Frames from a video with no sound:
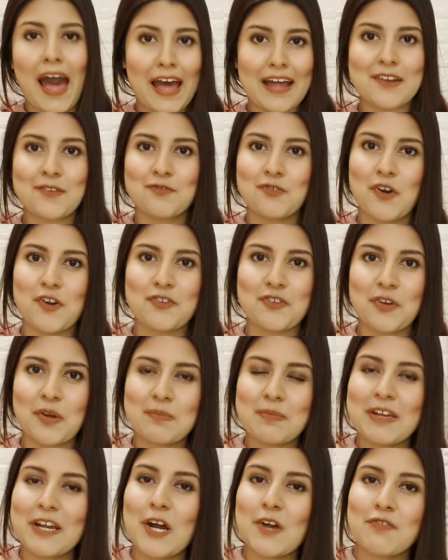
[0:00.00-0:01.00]
and of course you
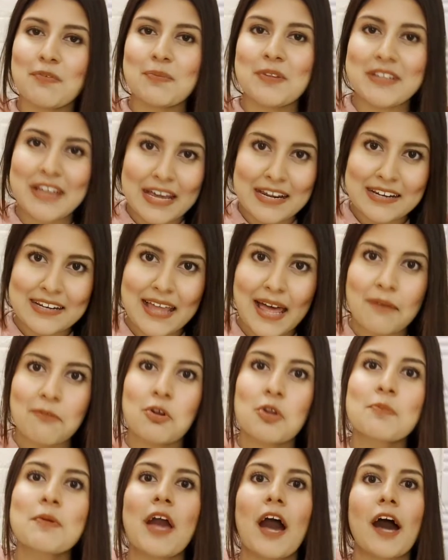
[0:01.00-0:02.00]
can make out from the title,
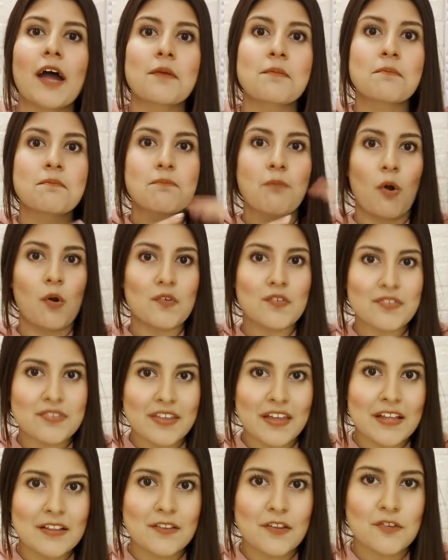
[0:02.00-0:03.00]
I'm going to be
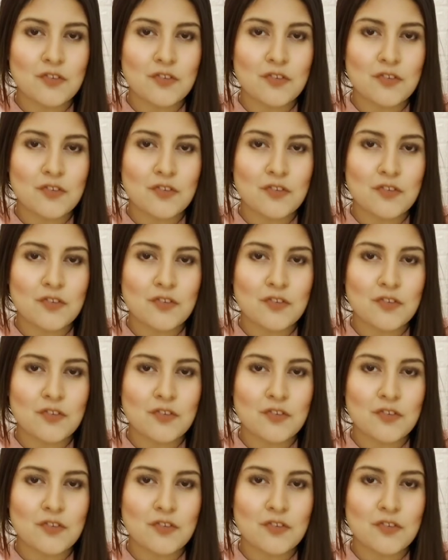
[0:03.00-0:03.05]
unboxing